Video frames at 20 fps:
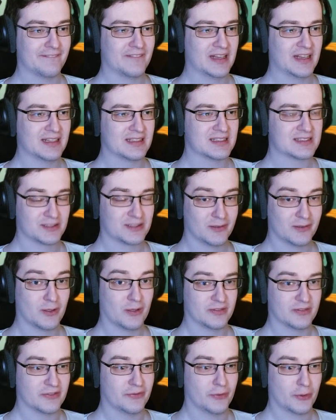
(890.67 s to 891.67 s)
with Soul
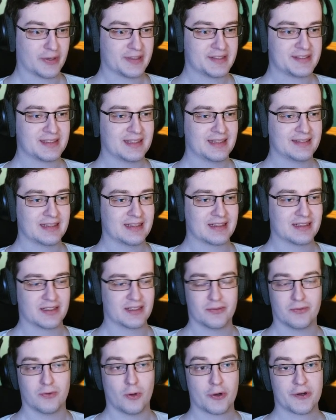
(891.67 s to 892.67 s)
of the Forest and then
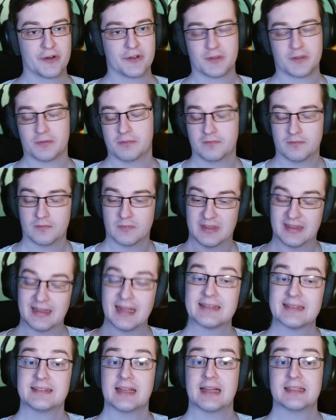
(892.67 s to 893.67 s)
click Flourish,
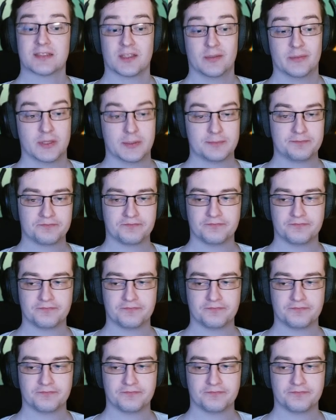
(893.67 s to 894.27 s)
that's a nice combo.